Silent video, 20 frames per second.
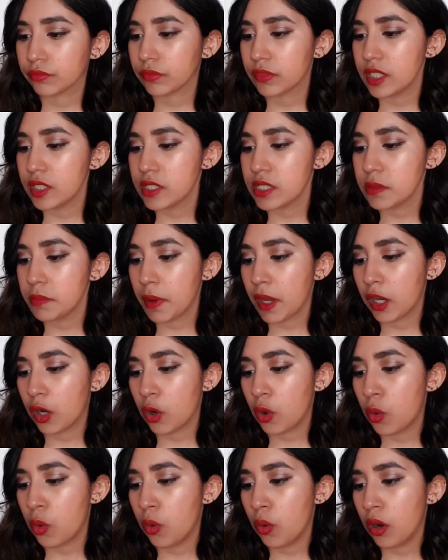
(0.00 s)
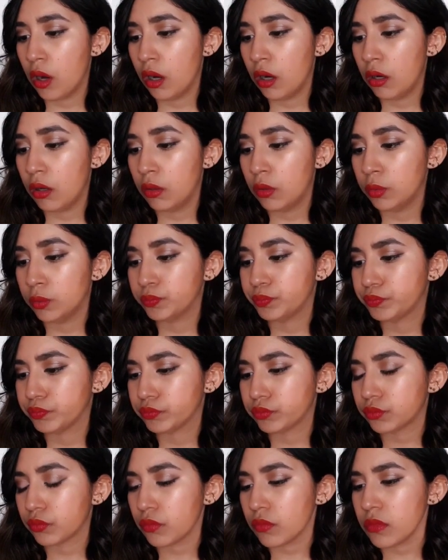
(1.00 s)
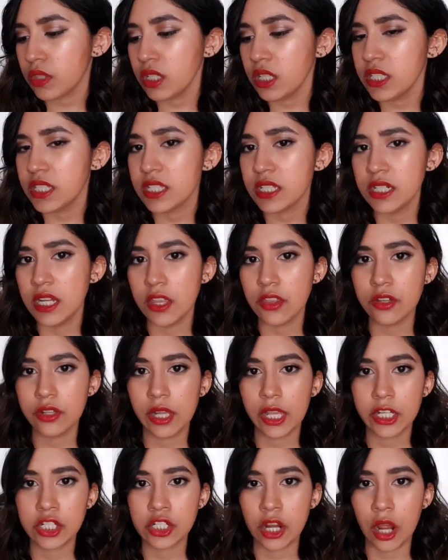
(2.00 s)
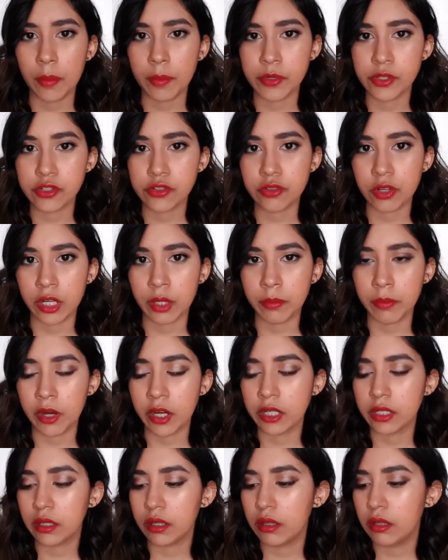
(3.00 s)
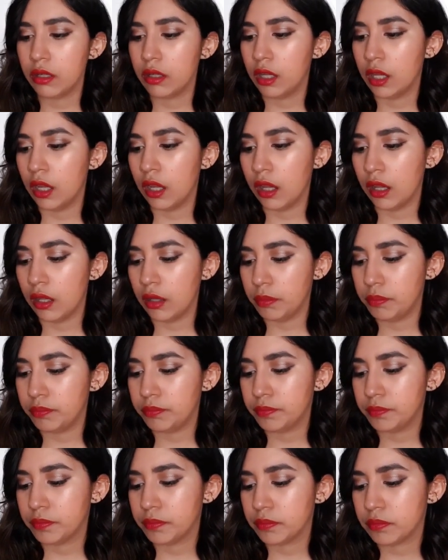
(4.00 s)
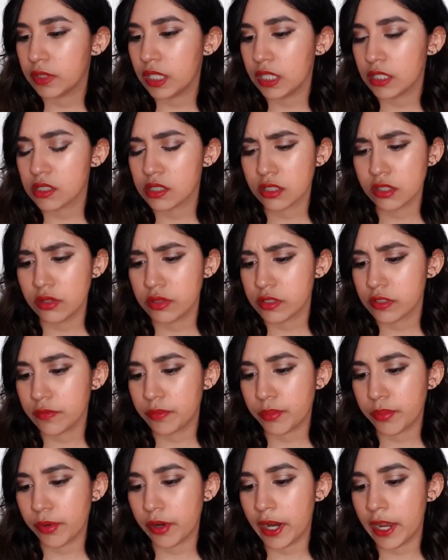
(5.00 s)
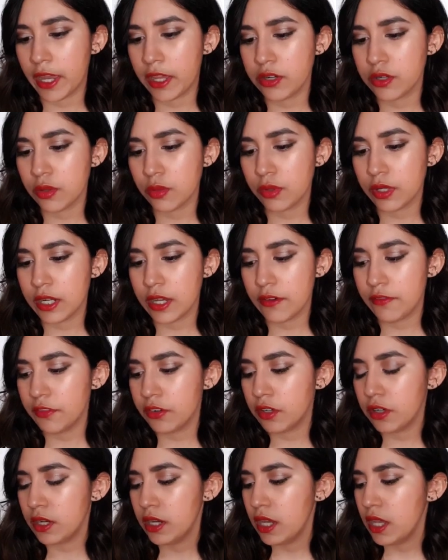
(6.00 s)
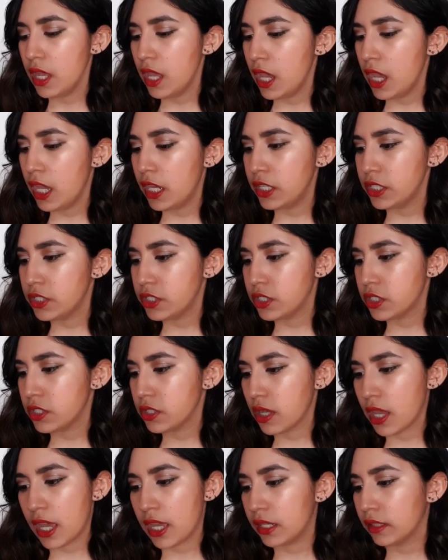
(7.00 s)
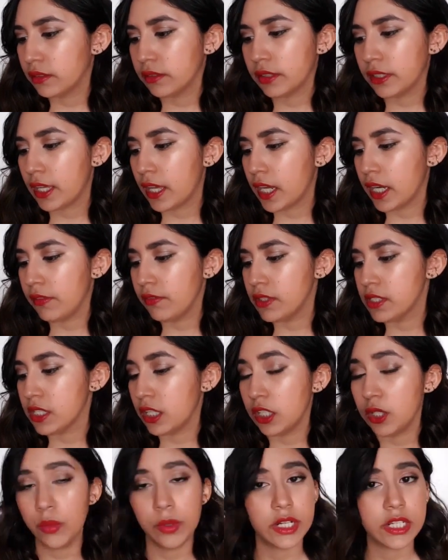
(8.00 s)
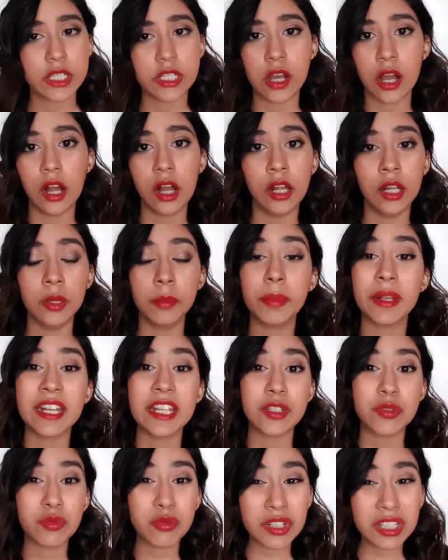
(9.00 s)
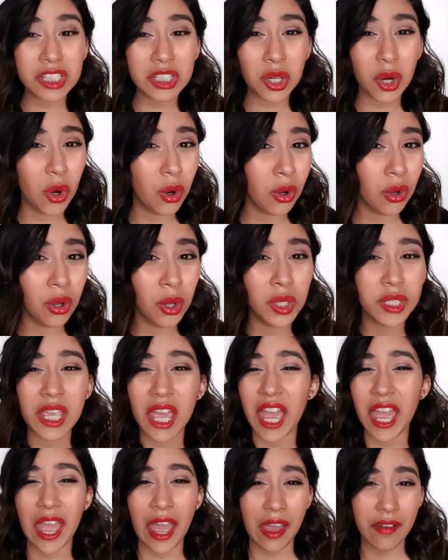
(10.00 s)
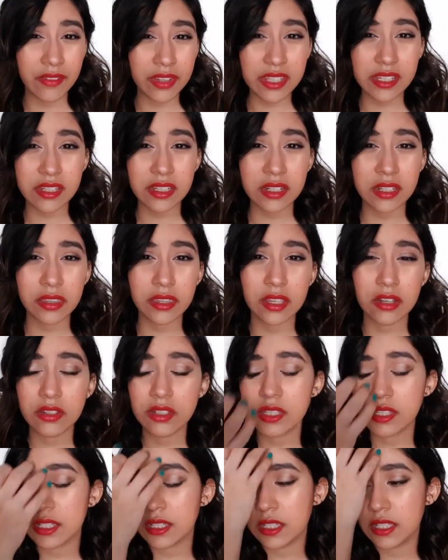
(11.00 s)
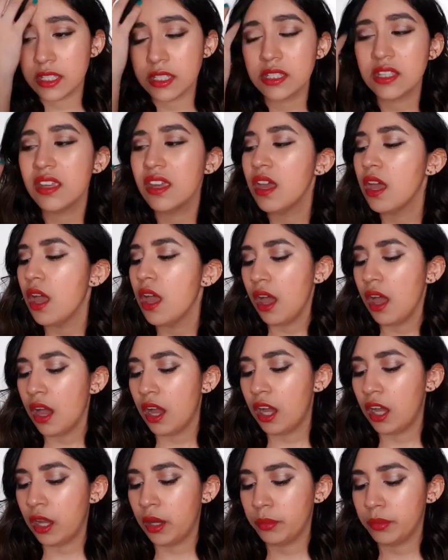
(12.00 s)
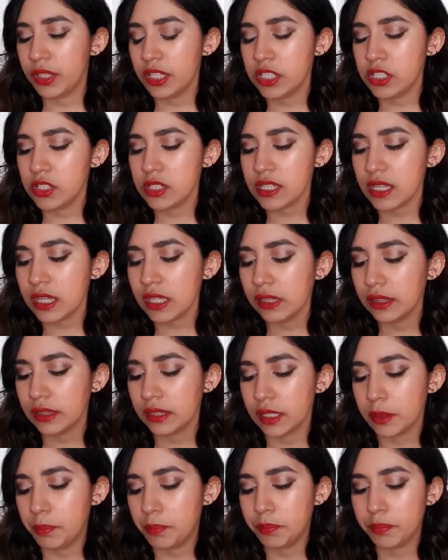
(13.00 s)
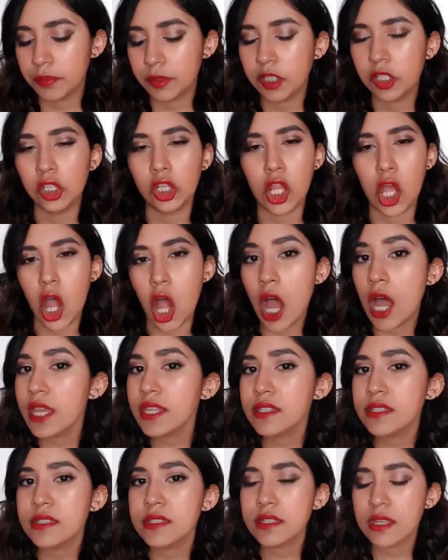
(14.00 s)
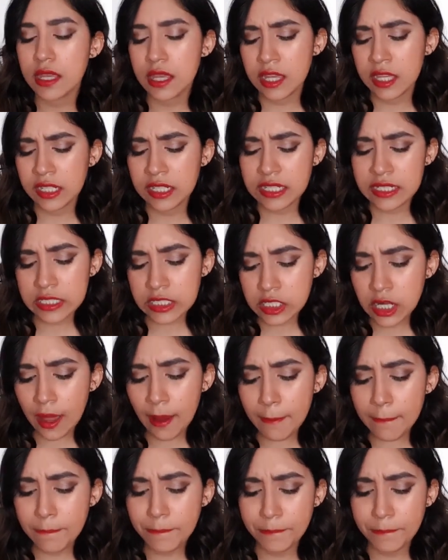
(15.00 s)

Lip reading: This is by Quo. It's another like Shoppers Drug Mart exclusive brand or whatever, and I can't even tell you what it's called, but it's really old. I haven't seen it there since. It's just like a lip gloss, and it's not